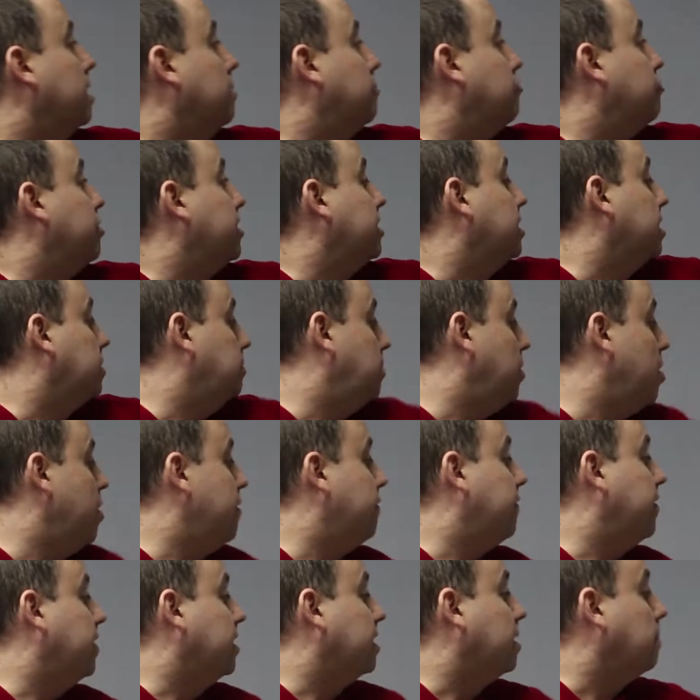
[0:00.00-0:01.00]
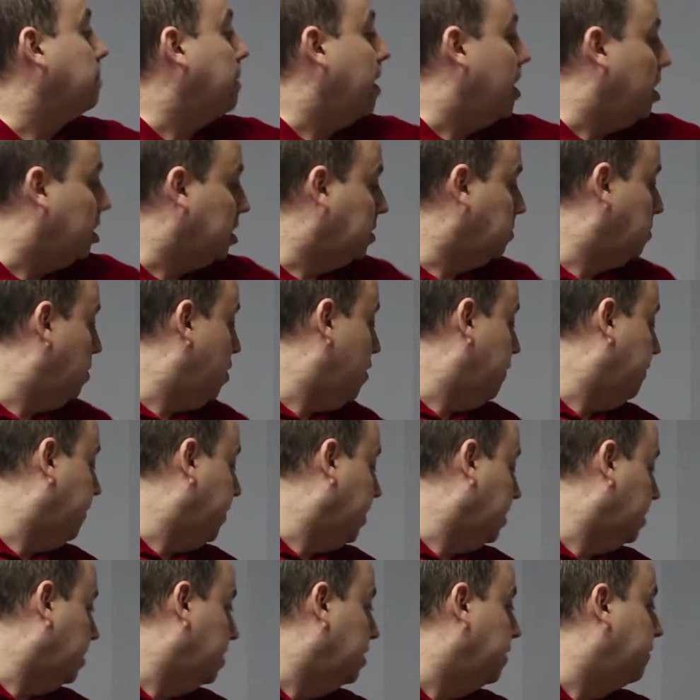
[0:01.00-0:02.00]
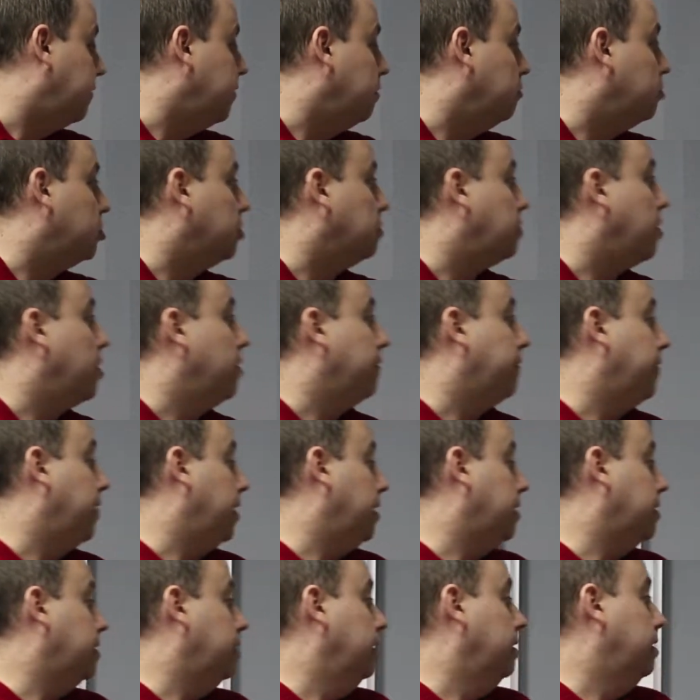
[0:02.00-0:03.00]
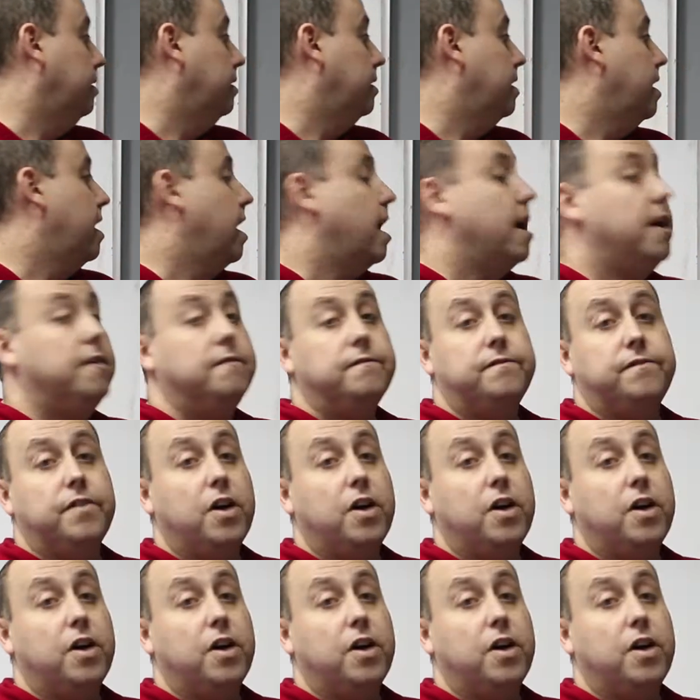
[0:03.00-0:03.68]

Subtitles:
the present perfect, the past perfect and the future perfect. And